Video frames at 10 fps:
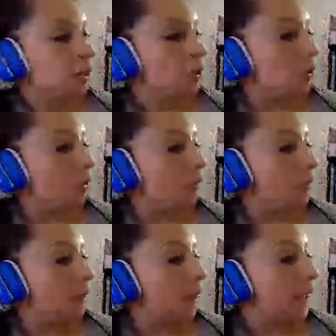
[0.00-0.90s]
So
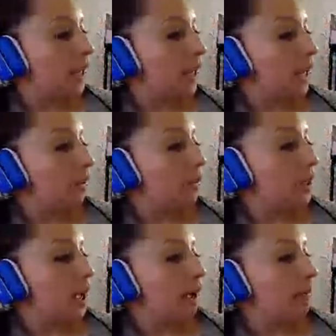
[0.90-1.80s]

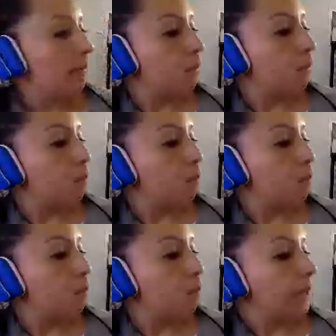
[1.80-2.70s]
we have
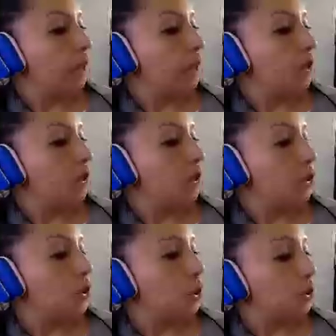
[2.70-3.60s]
1,
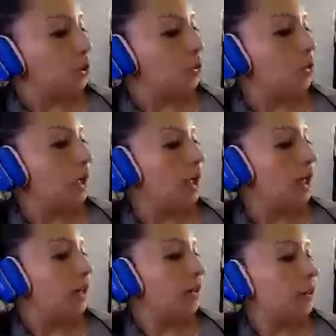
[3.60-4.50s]
2,
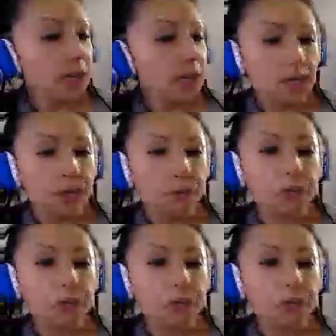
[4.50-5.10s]
and 3.